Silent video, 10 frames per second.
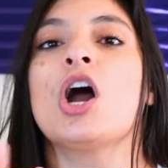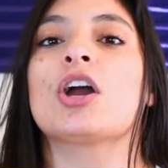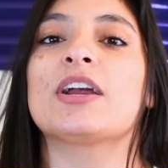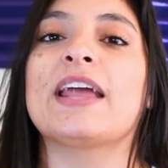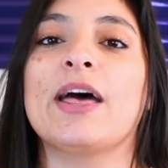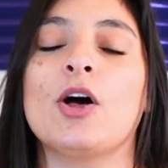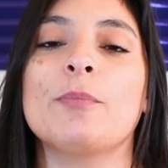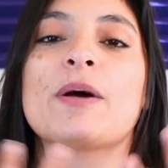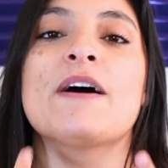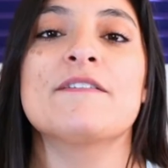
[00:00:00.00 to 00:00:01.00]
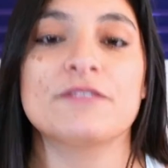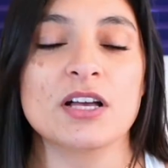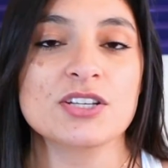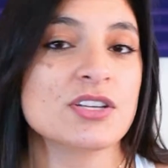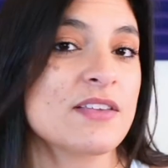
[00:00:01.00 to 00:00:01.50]
are gonna help
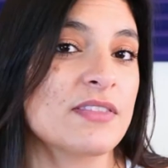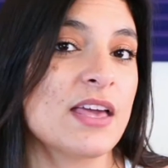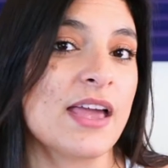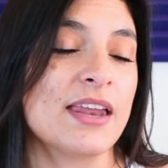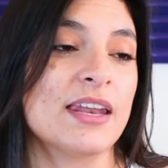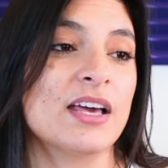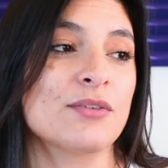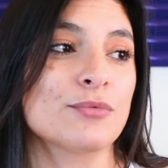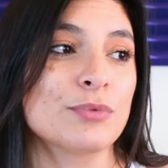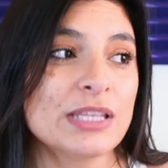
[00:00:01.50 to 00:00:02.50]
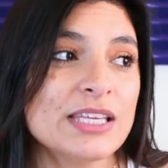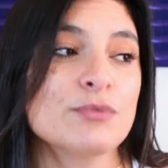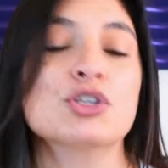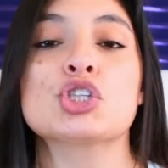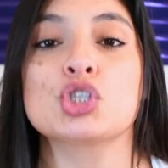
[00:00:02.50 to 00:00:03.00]
flush and really
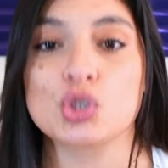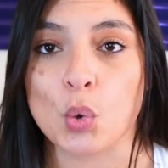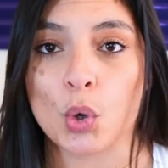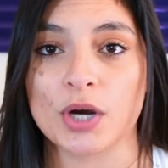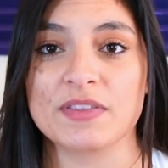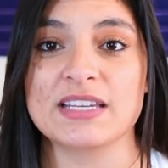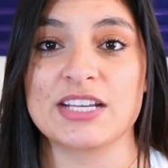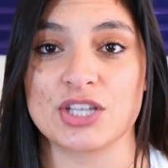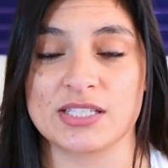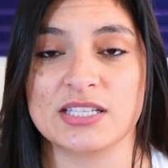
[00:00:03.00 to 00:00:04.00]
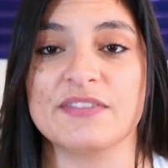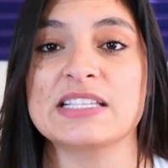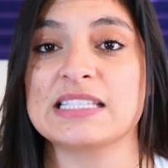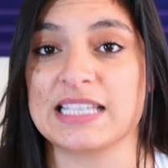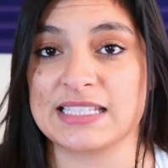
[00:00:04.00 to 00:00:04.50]
restore the digestive
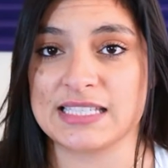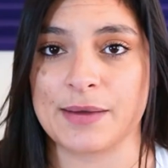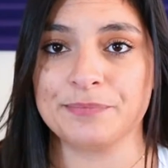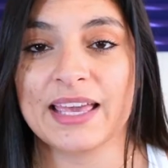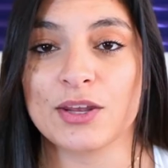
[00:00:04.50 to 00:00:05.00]
system.